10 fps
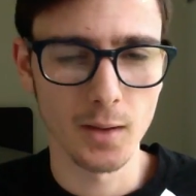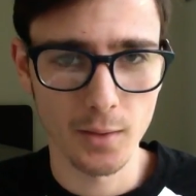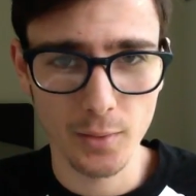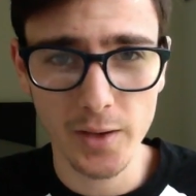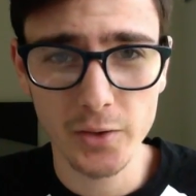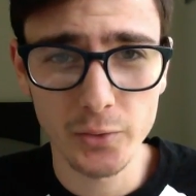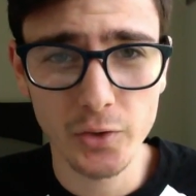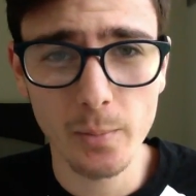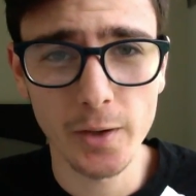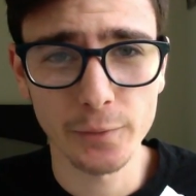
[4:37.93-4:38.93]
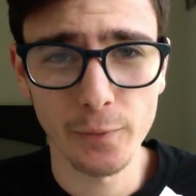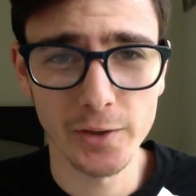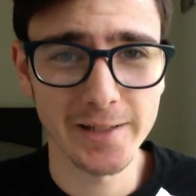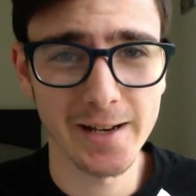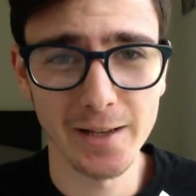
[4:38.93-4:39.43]
Thank you so much for
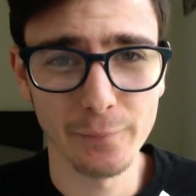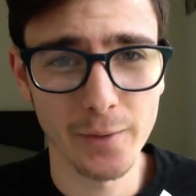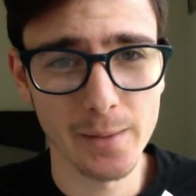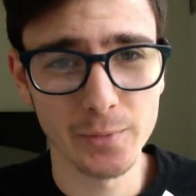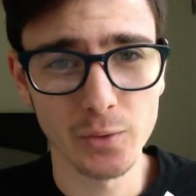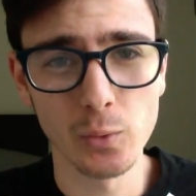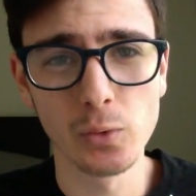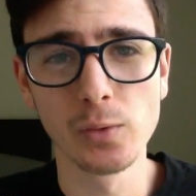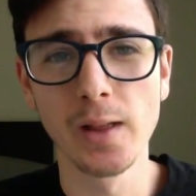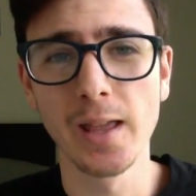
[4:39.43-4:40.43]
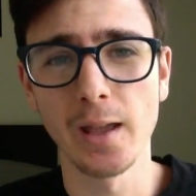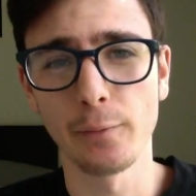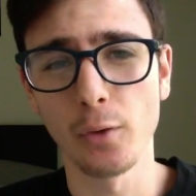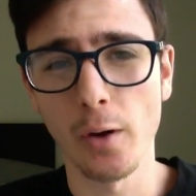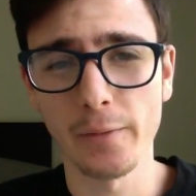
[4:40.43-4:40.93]
attending Vape School.
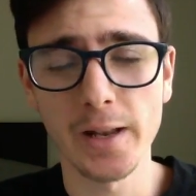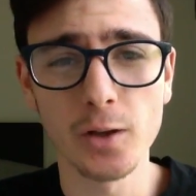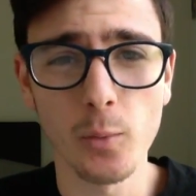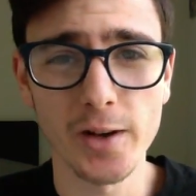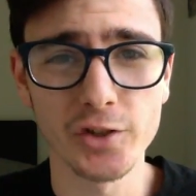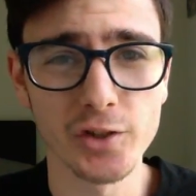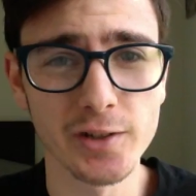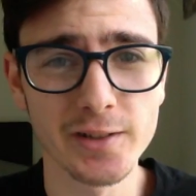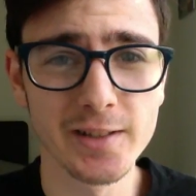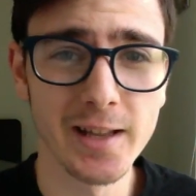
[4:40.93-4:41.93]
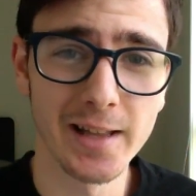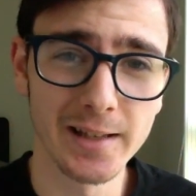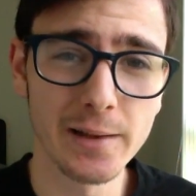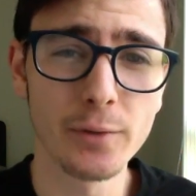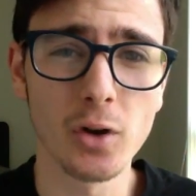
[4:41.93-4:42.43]
If you have any questions,
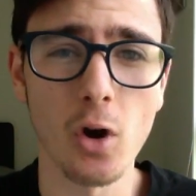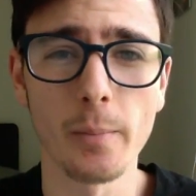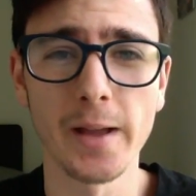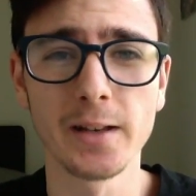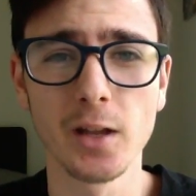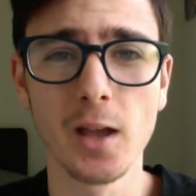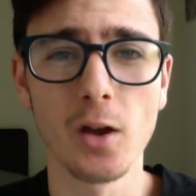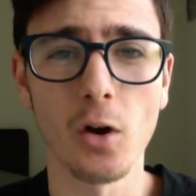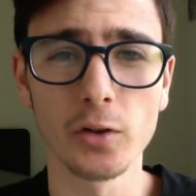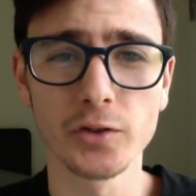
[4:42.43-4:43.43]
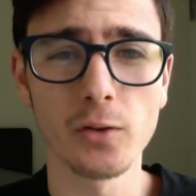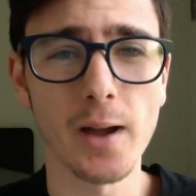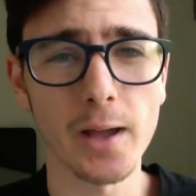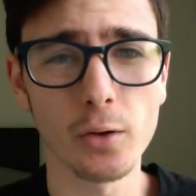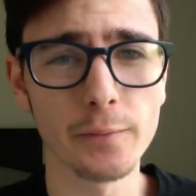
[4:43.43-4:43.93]
leave a comment. Also
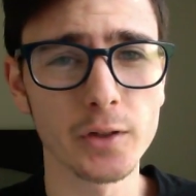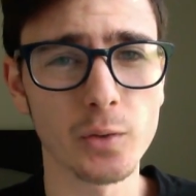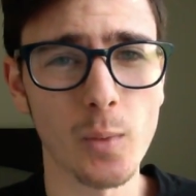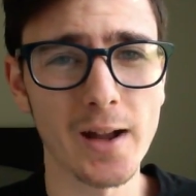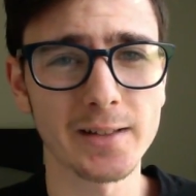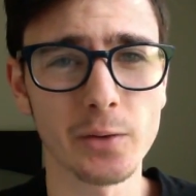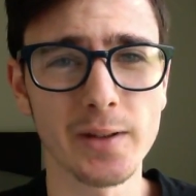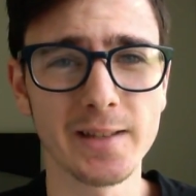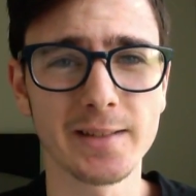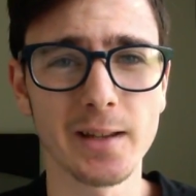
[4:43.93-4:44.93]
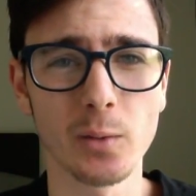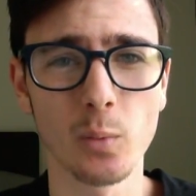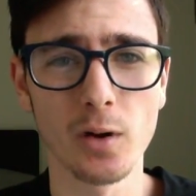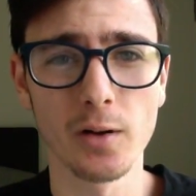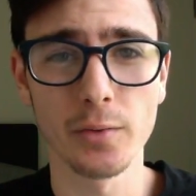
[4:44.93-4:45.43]
head over to Whacked Out ECIG
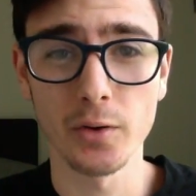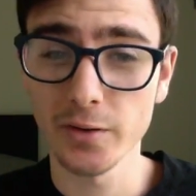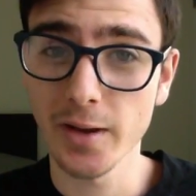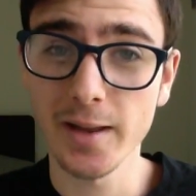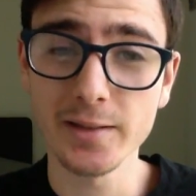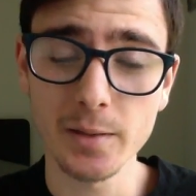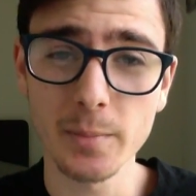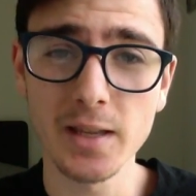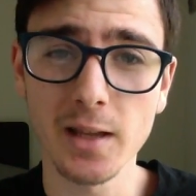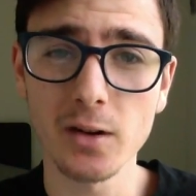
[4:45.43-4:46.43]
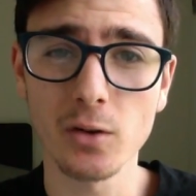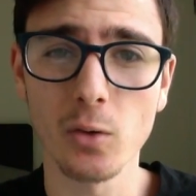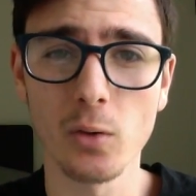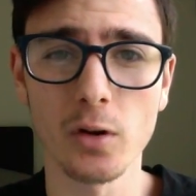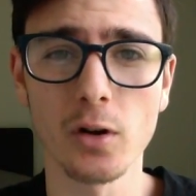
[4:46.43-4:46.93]
where there is a beginner
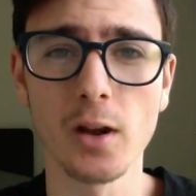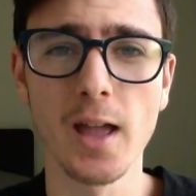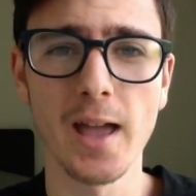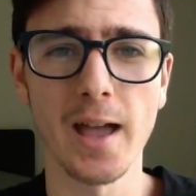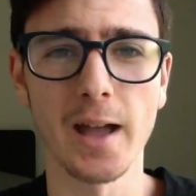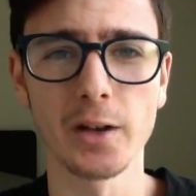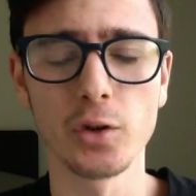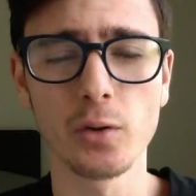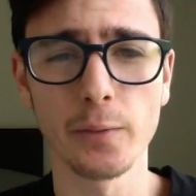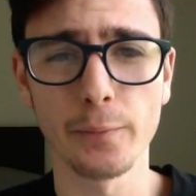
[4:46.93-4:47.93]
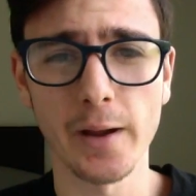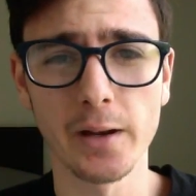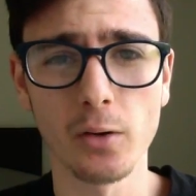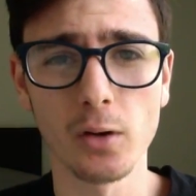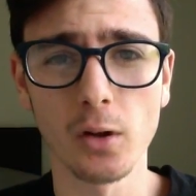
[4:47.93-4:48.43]
corner and you can find
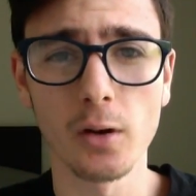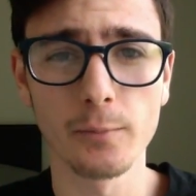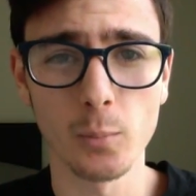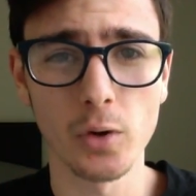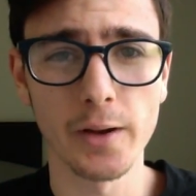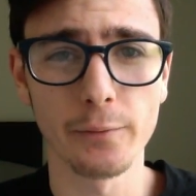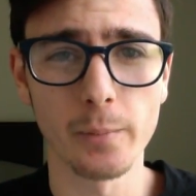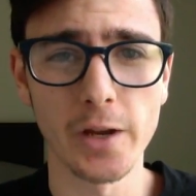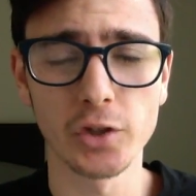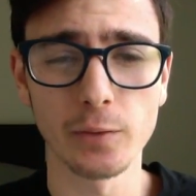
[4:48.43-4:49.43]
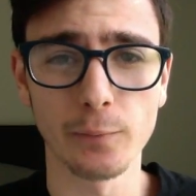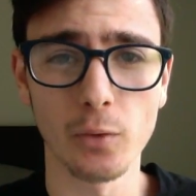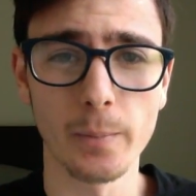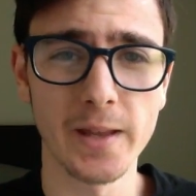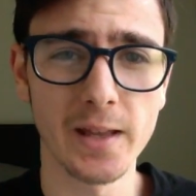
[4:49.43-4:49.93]
out a lot of more information
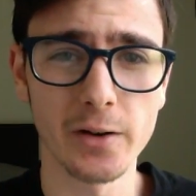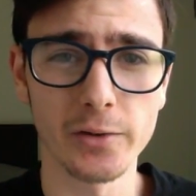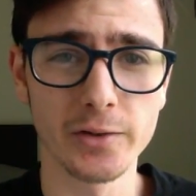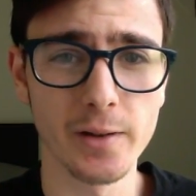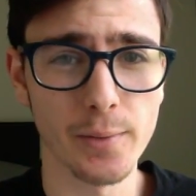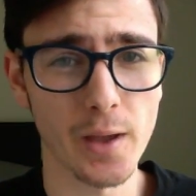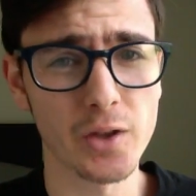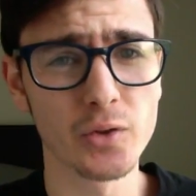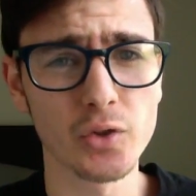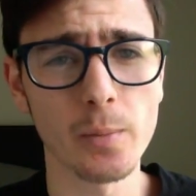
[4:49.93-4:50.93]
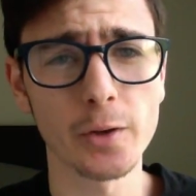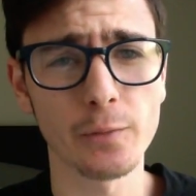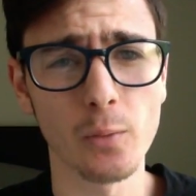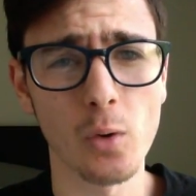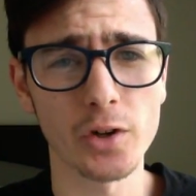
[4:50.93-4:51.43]
for beginners. Thank you so much
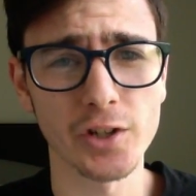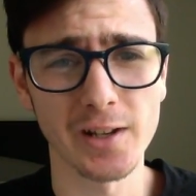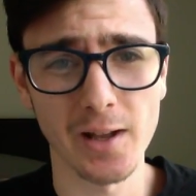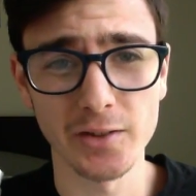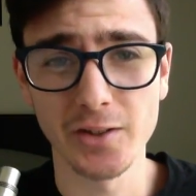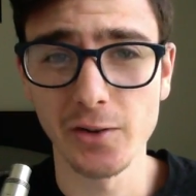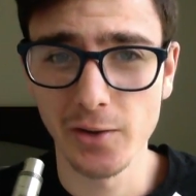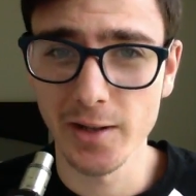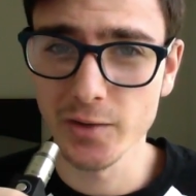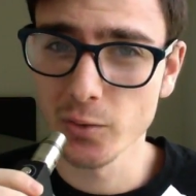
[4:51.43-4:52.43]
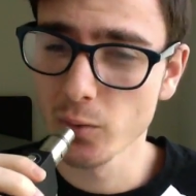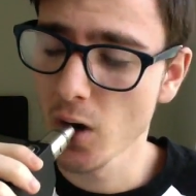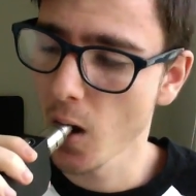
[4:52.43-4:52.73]
for watching. I'll see you again soon.